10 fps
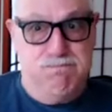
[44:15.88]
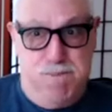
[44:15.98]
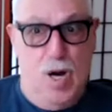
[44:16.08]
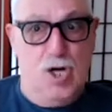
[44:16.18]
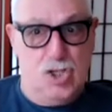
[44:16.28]

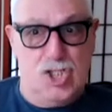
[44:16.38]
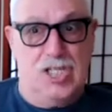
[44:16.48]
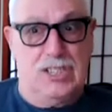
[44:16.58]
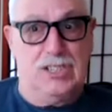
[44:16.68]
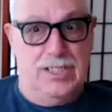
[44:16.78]

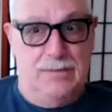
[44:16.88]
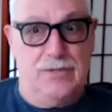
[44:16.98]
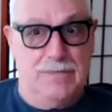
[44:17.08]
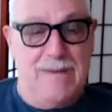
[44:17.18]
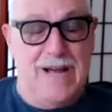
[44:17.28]
person that
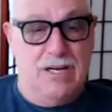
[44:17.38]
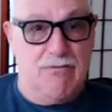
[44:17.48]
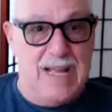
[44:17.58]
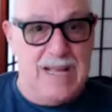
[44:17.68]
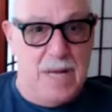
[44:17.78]
was my
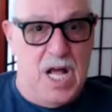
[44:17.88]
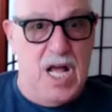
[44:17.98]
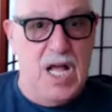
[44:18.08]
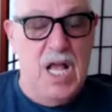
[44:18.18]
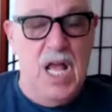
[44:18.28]

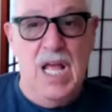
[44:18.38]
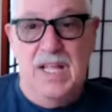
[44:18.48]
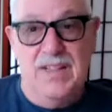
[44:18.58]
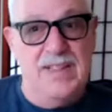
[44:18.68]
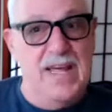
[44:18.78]
grandma
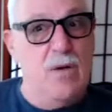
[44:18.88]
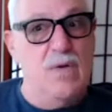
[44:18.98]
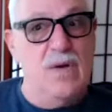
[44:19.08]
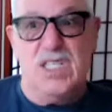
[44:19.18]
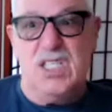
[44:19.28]
that
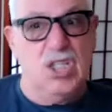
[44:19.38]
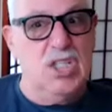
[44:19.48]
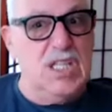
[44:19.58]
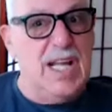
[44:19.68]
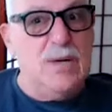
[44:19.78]

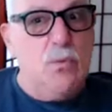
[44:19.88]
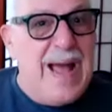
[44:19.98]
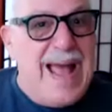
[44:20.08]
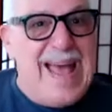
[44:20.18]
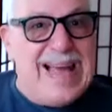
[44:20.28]
looked like
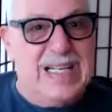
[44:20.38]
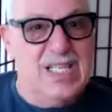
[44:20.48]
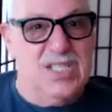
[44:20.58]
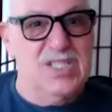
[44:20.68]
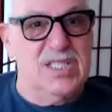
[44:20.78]

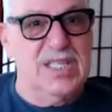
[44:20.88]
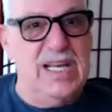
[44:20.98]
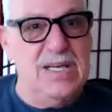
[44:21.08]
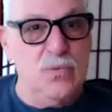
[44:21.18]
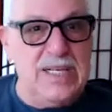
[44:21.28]
wax.
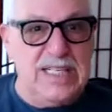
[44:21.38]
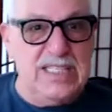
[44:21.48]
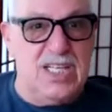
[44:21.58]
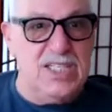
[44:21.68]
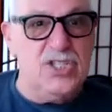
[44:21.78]
And when I
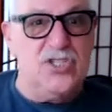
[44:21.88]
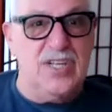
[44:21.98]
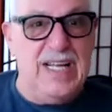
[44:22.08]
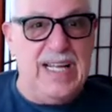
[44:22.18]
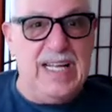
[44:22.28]
touched her
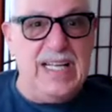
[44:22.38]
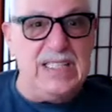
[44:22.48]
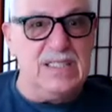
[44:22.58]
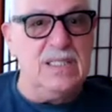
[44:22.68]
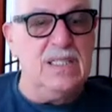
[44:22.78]

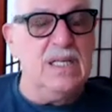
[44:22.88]
hand,